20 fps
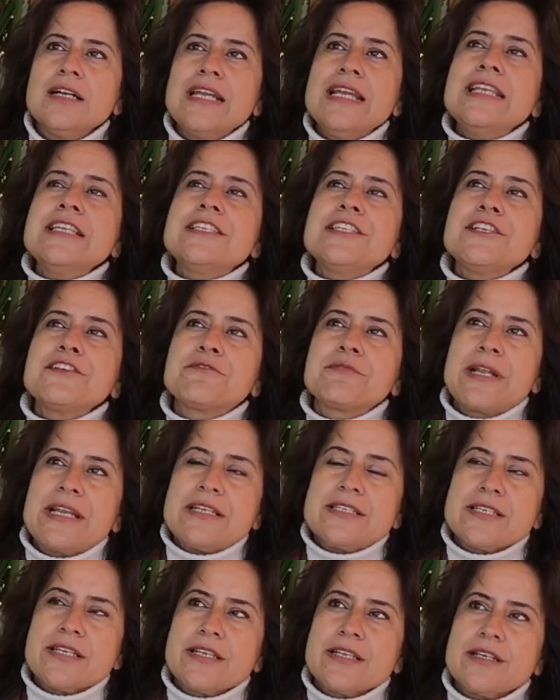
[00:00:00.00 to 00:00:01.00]

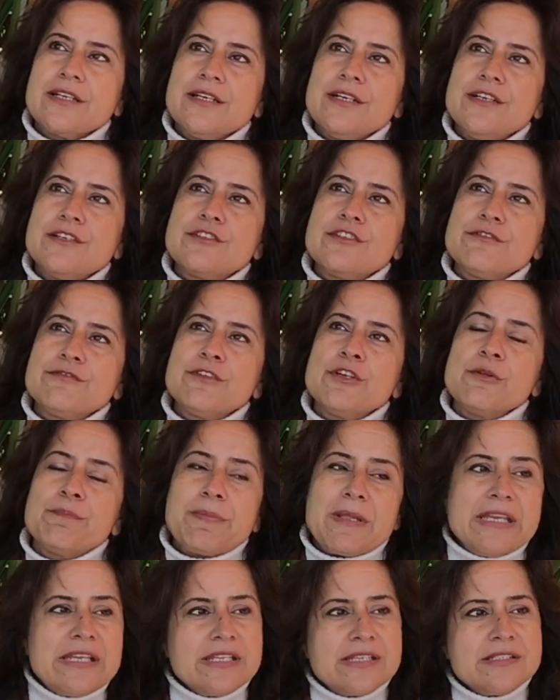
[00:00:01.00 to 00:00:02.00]
integrating different
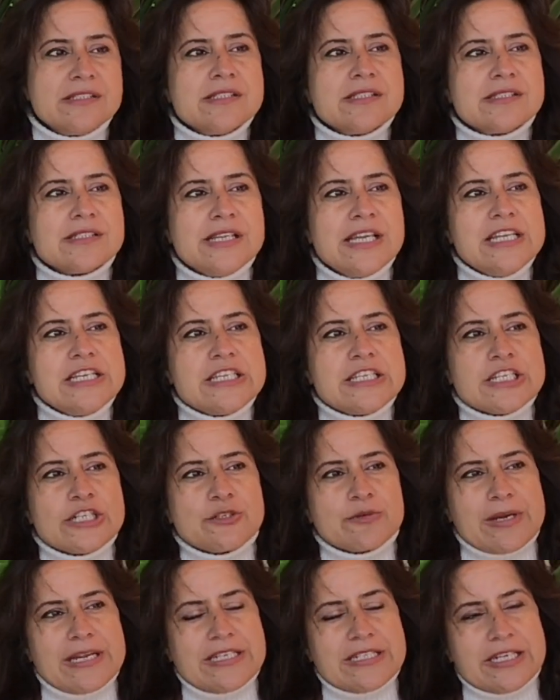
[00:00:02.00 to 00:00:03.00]
opinions,
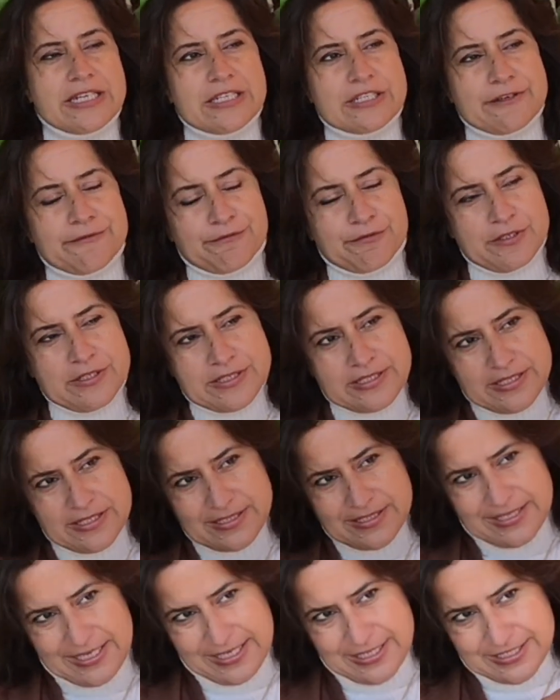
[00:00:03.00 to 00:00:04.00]
integrating
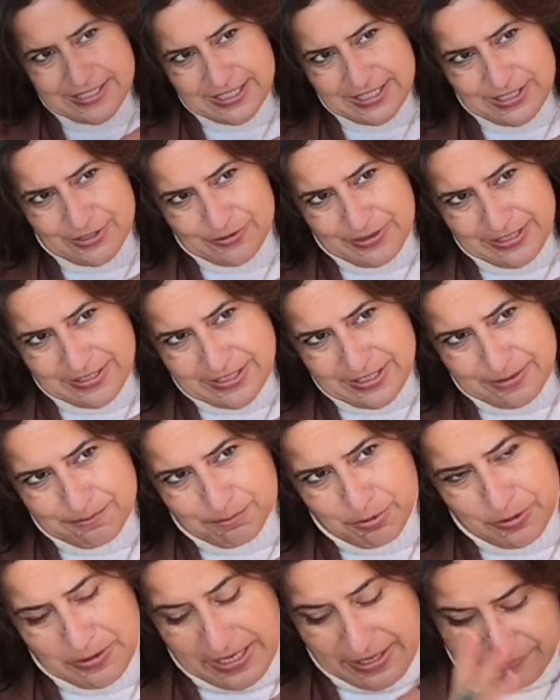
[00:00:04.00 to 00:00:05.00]
differences, integrating
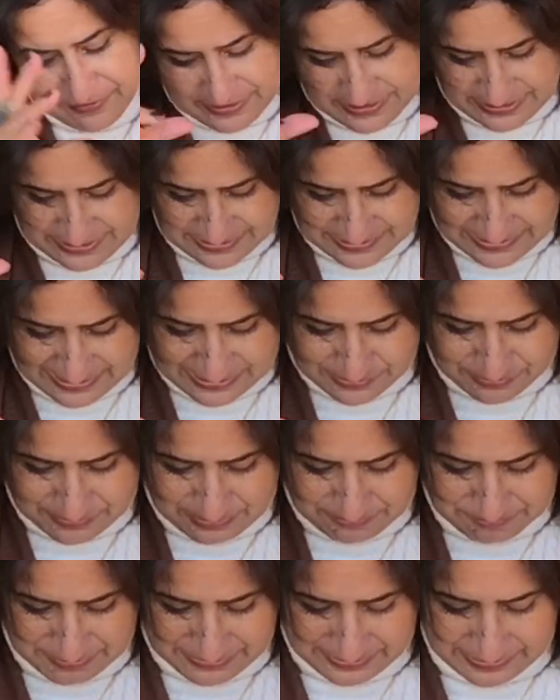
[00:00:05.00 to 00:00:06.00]
polarities. That's what
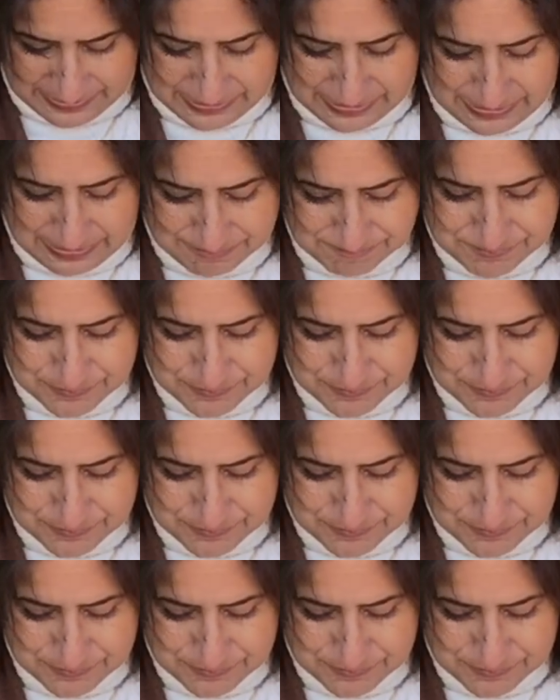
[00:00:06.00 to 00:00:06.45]
I'm picking up.